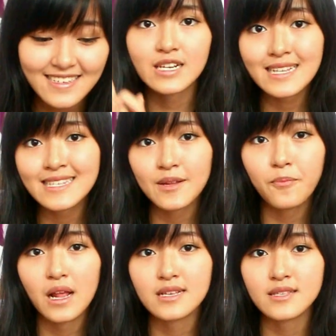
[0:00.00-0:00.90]
That's the
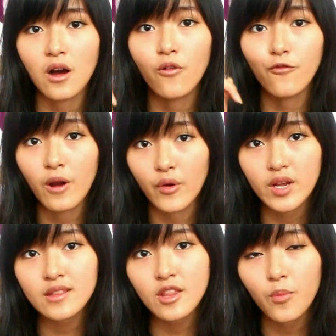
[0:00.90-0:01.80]
plus of wearing
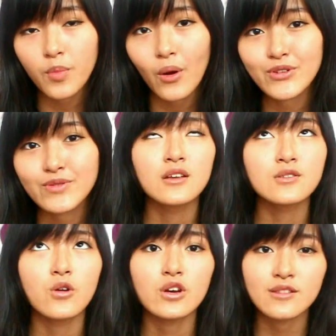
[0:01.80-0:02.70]
a top coat,
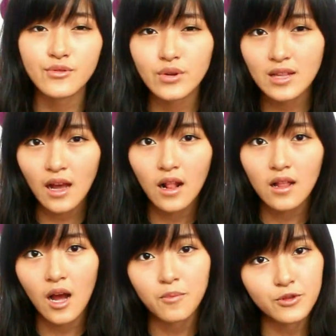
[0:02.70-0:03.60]
so it's really
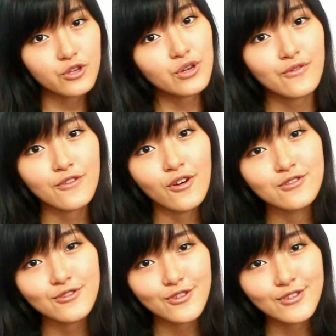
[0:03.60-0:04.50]
all up to you if you
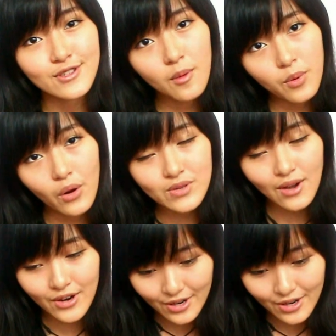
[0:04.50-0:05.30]
want to use top coat or